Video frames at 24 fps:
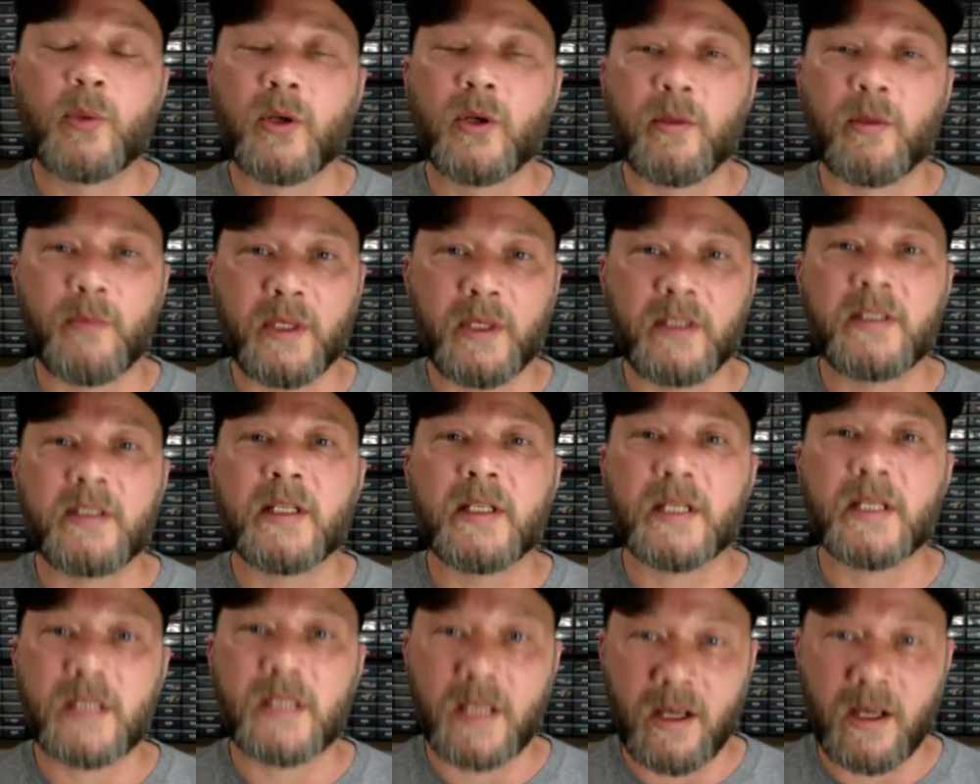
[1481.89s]
a big
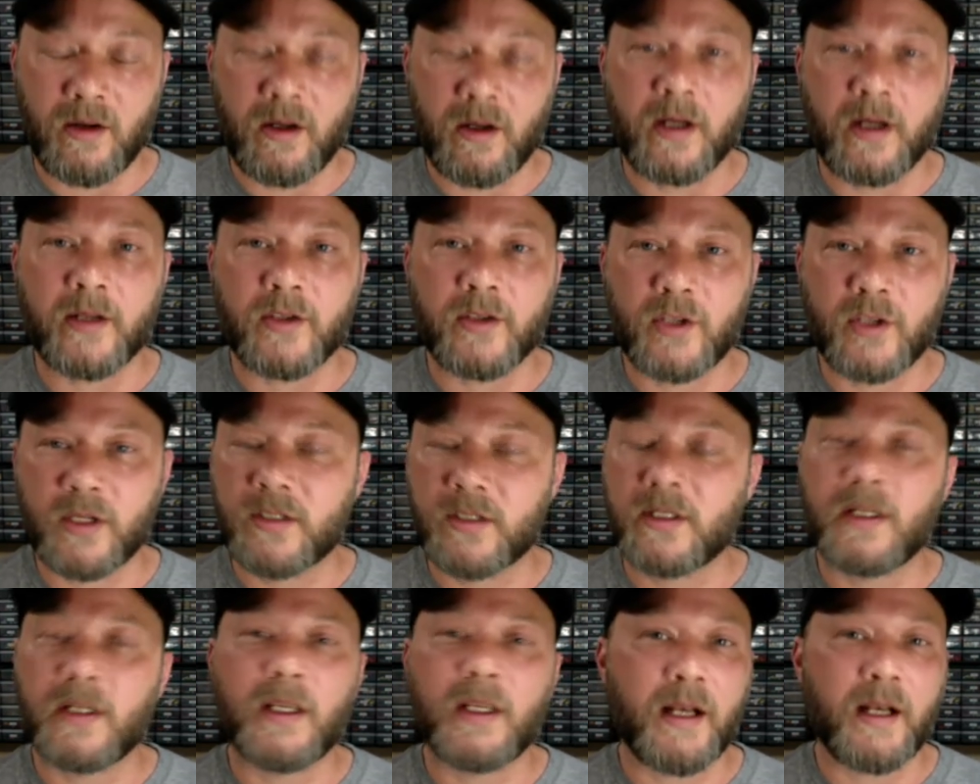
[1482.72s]
discount on it just to
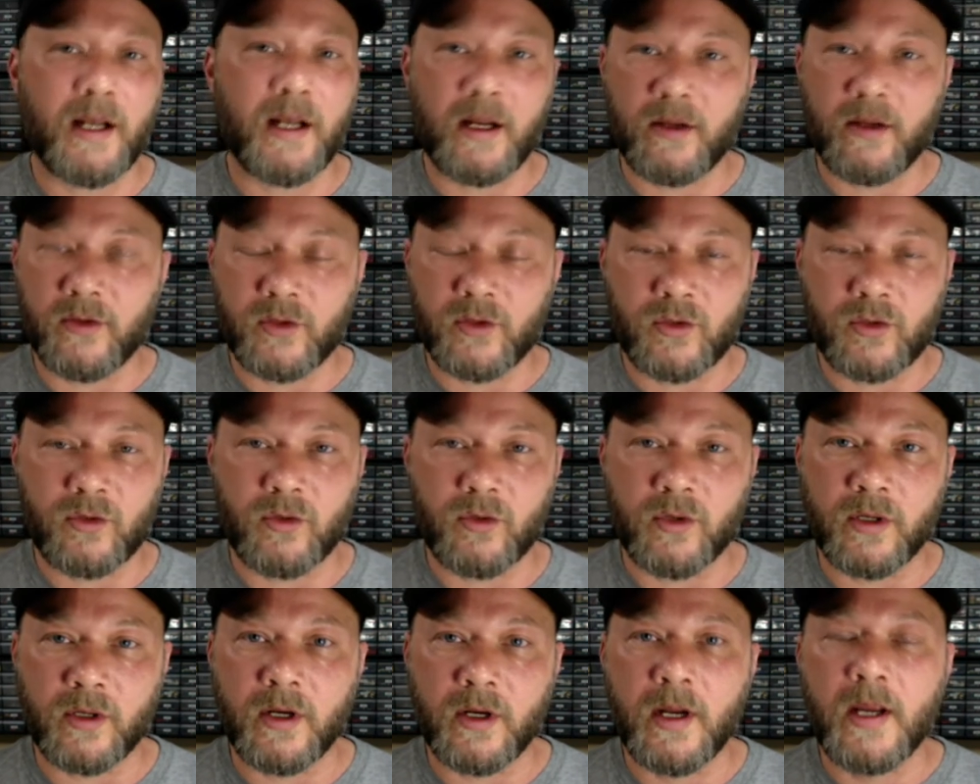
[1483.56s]
get it out of the
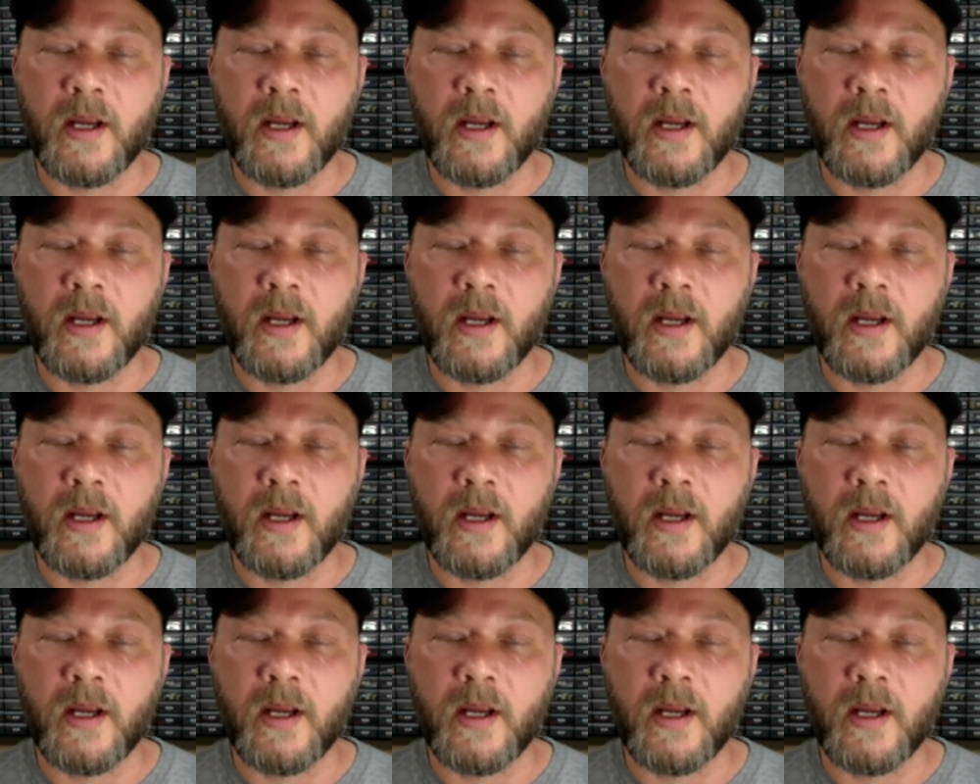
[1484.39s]
store.